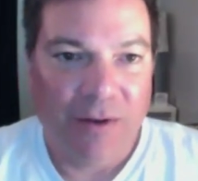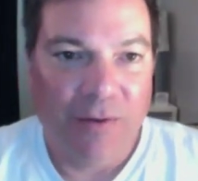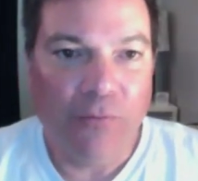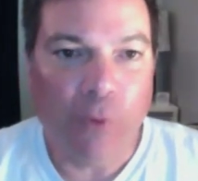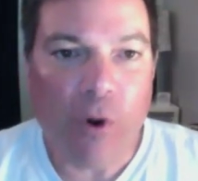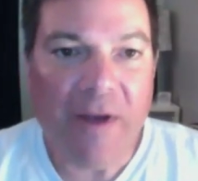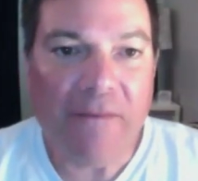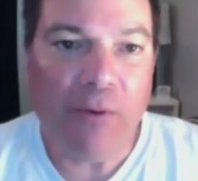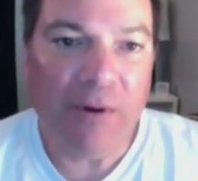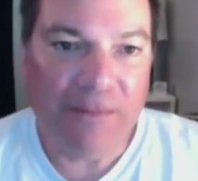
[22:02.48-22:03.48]
Ford F
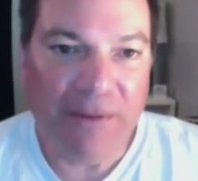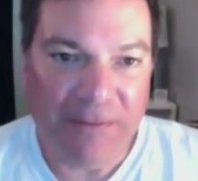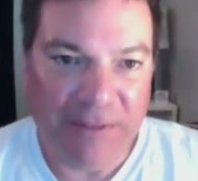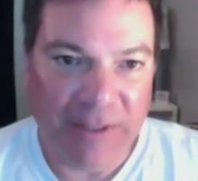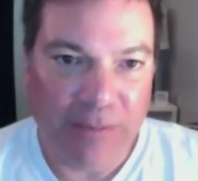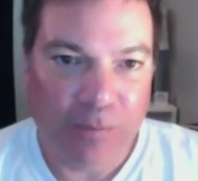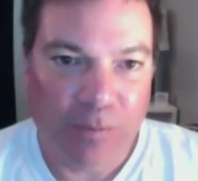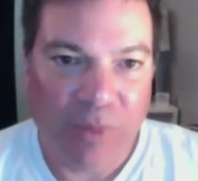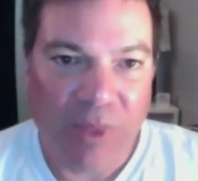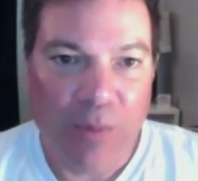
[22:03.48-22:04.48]
150.
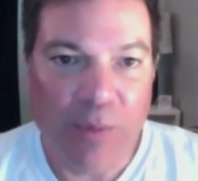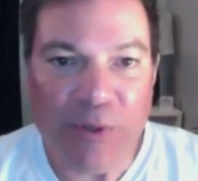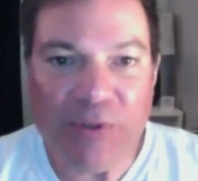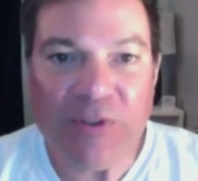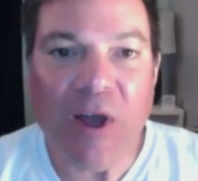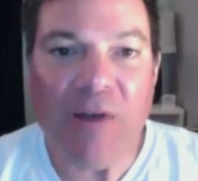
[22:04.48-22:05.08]
Built tough